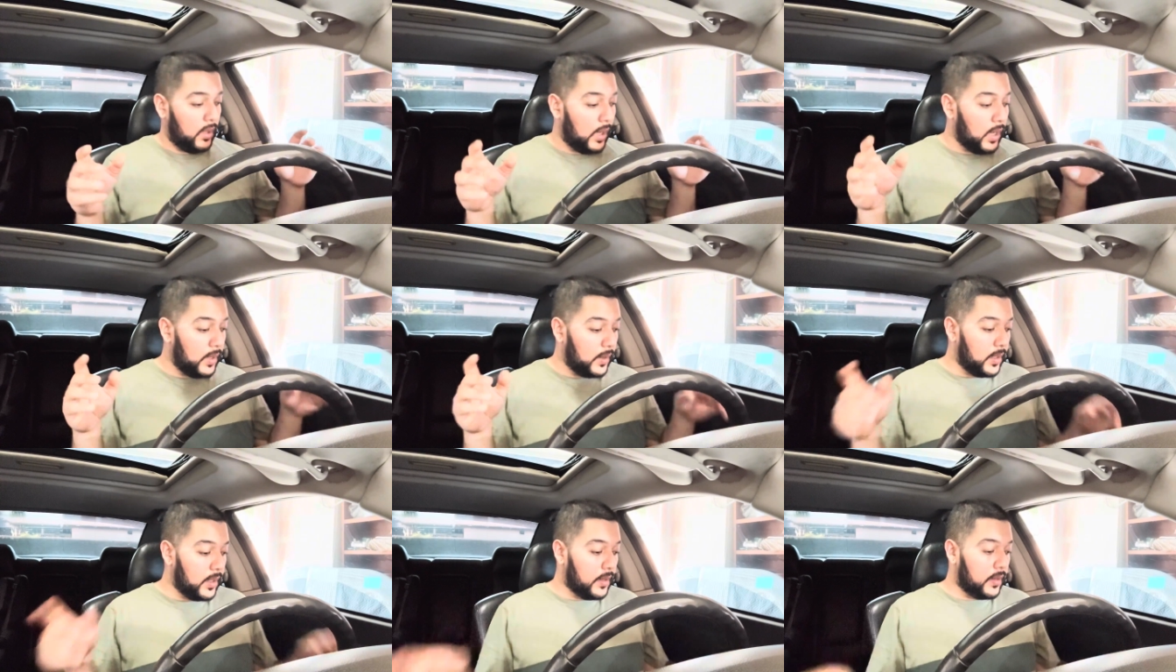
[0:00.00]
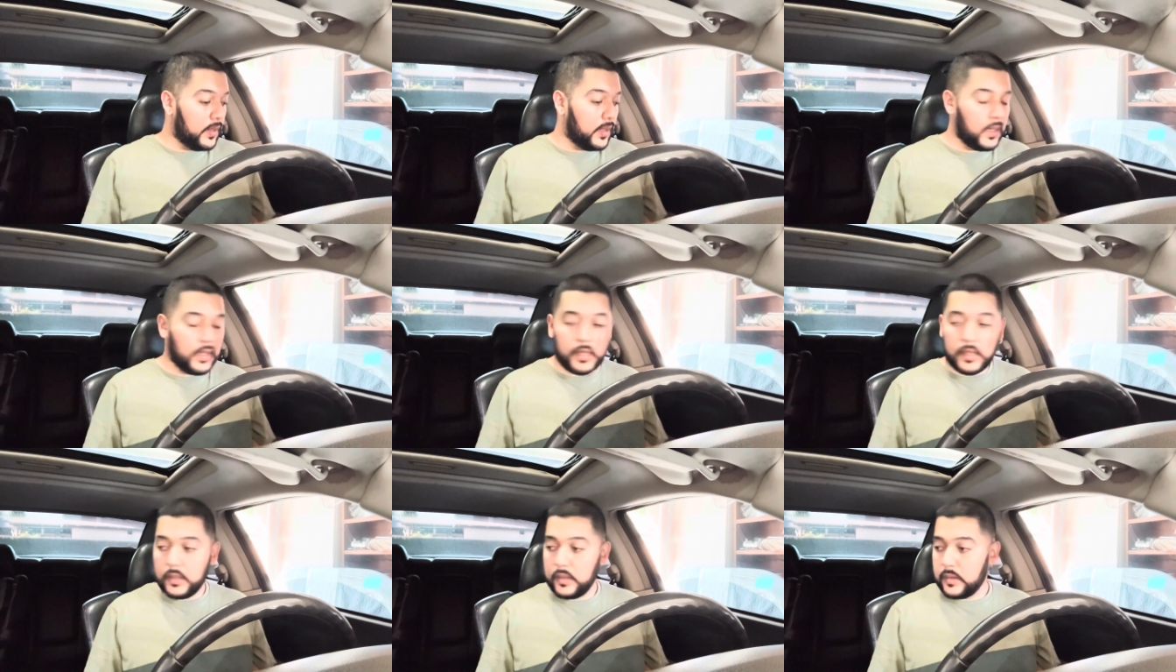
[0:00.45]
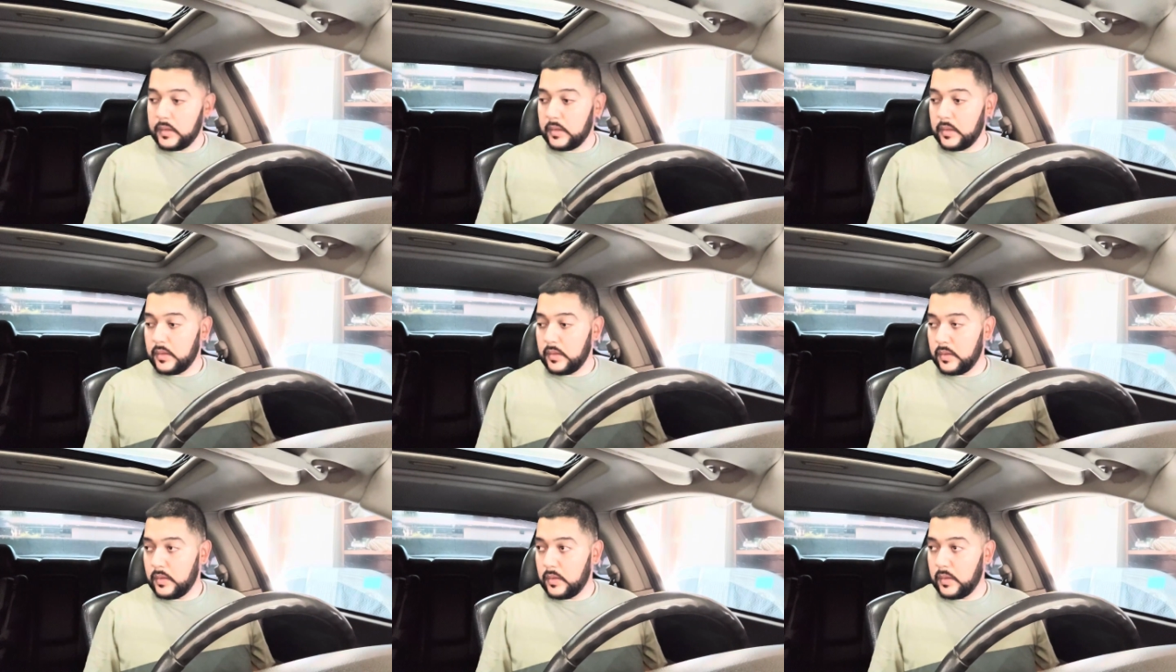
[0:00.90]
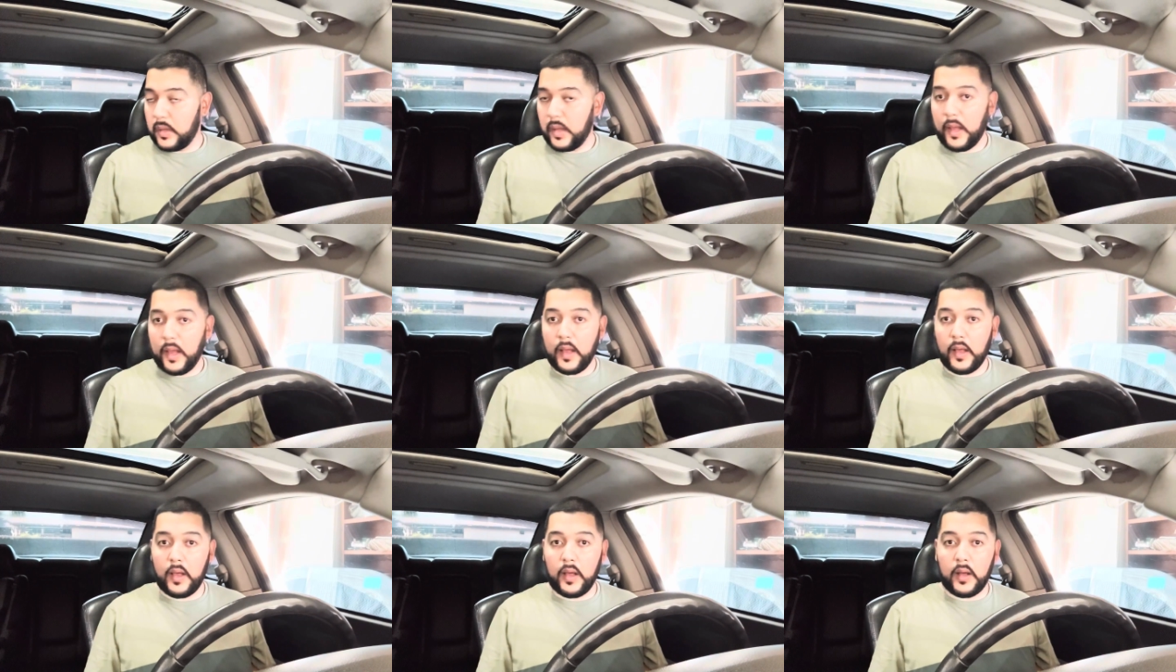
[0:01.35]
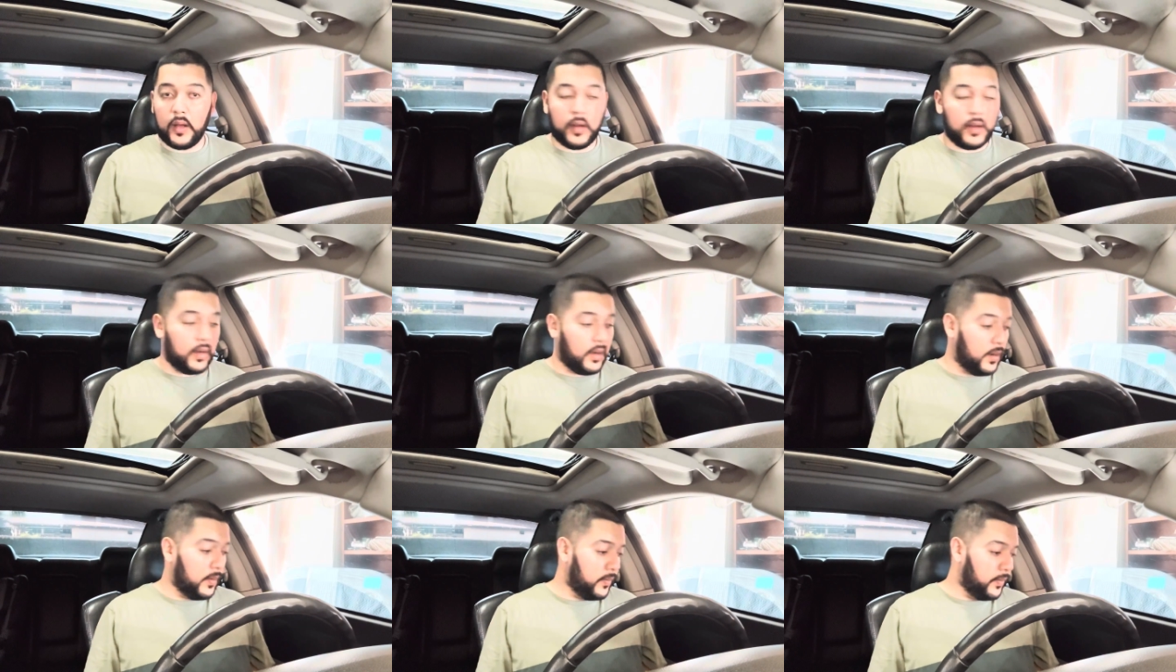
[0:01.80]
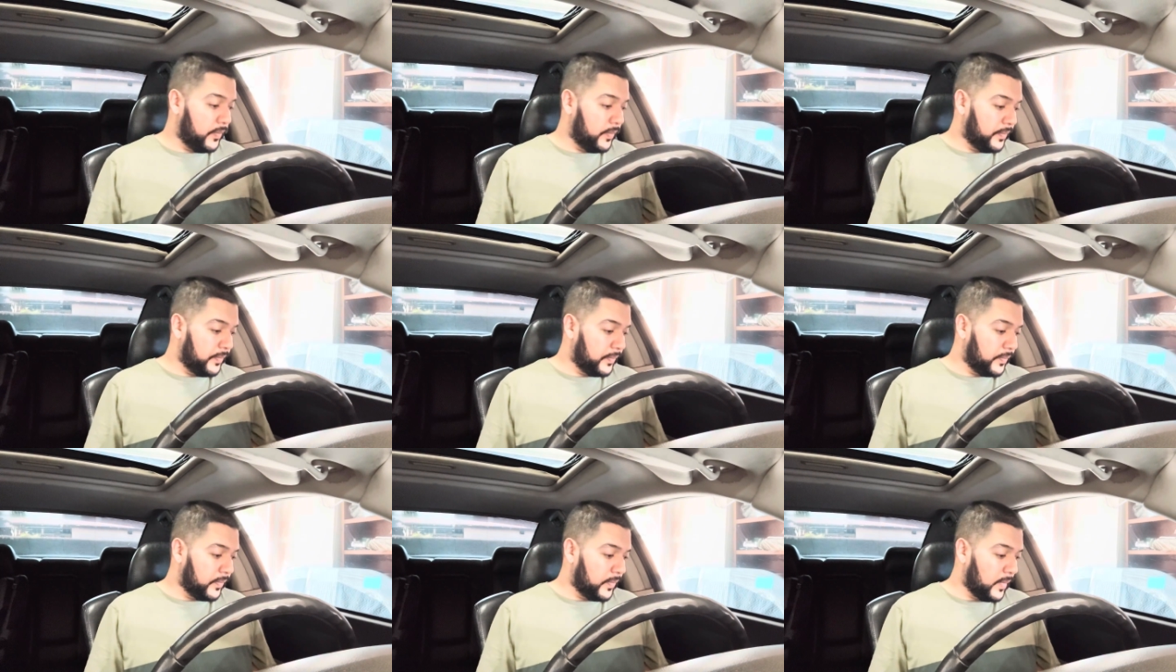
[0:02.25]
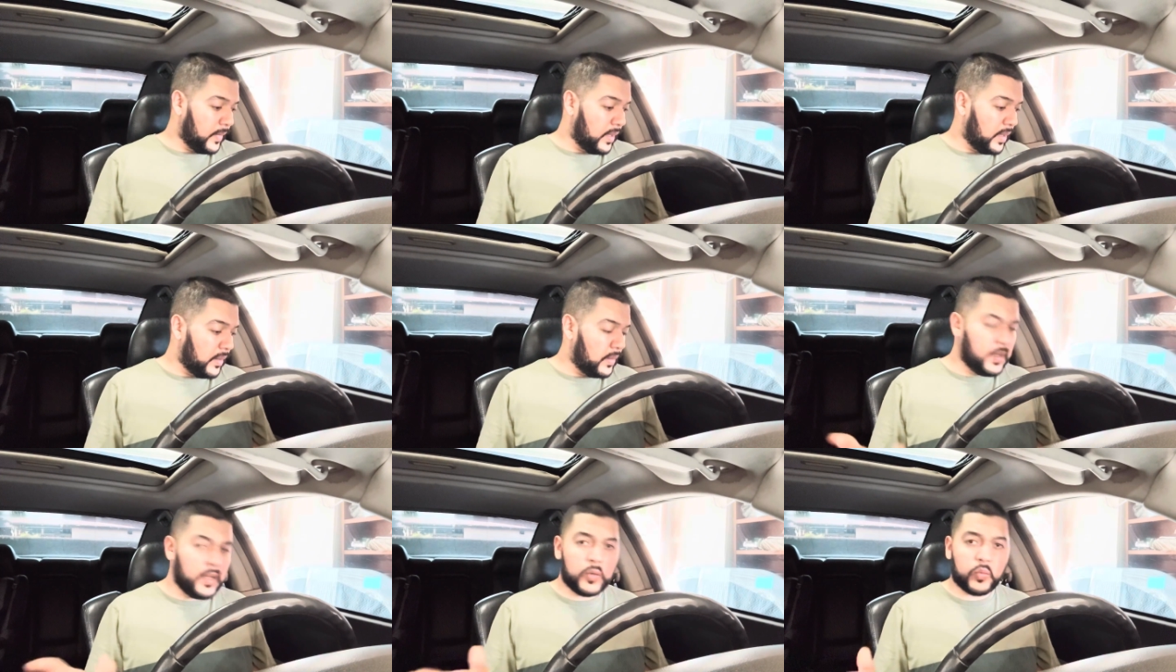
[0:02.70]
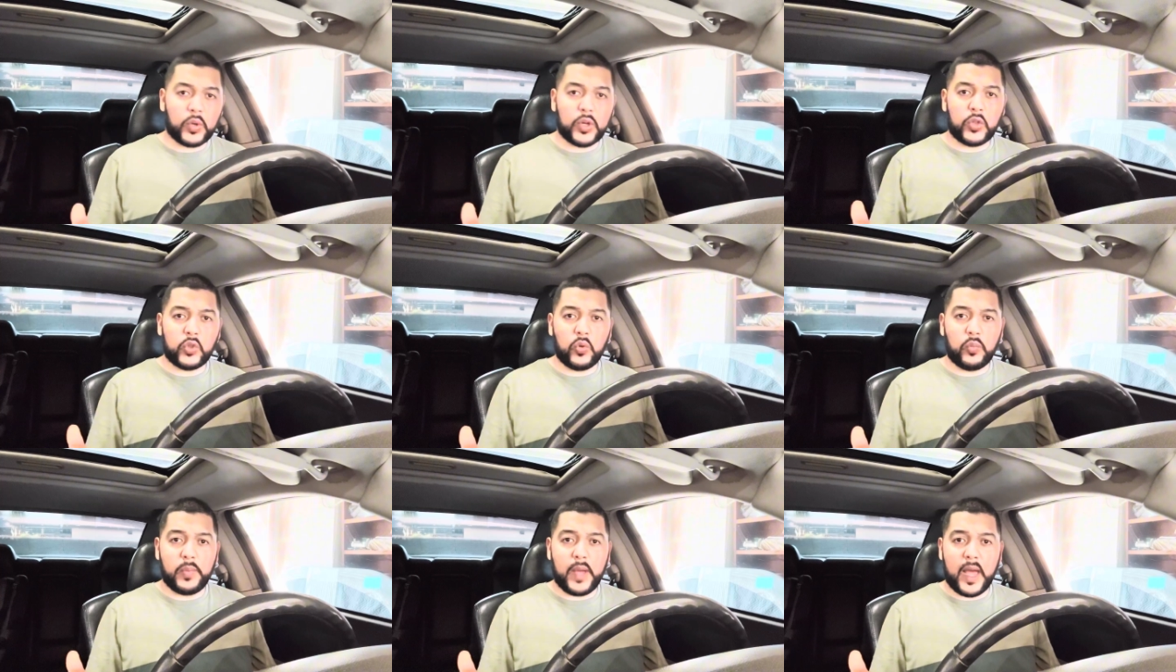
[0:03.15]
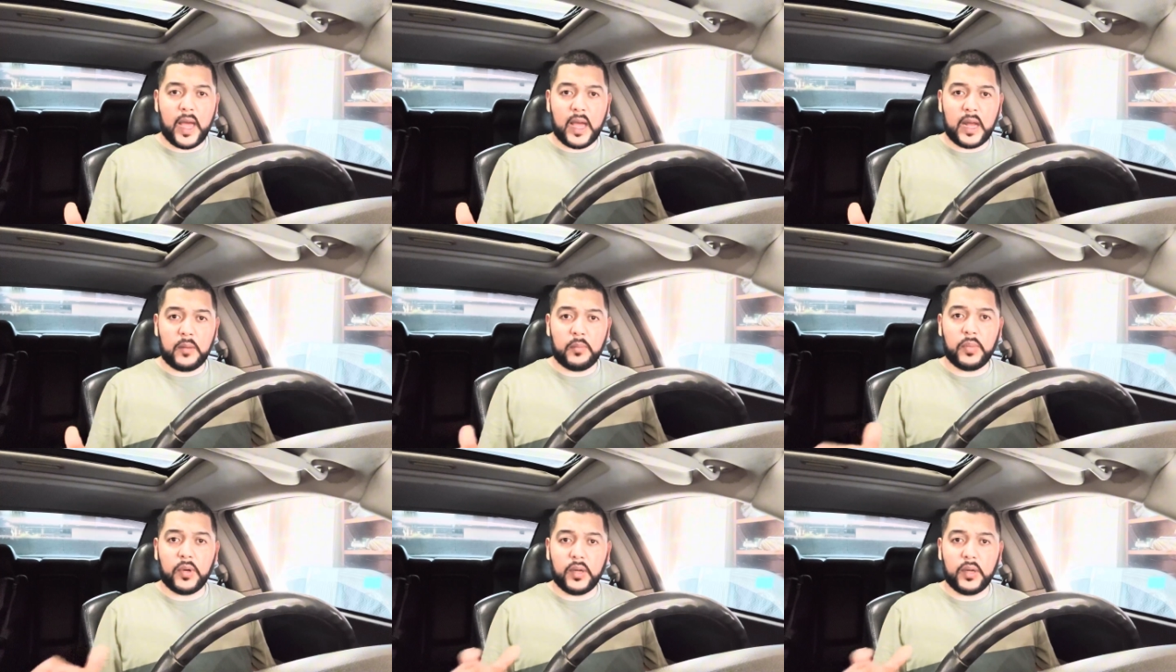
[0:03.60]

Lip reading: And then these weren't too bad,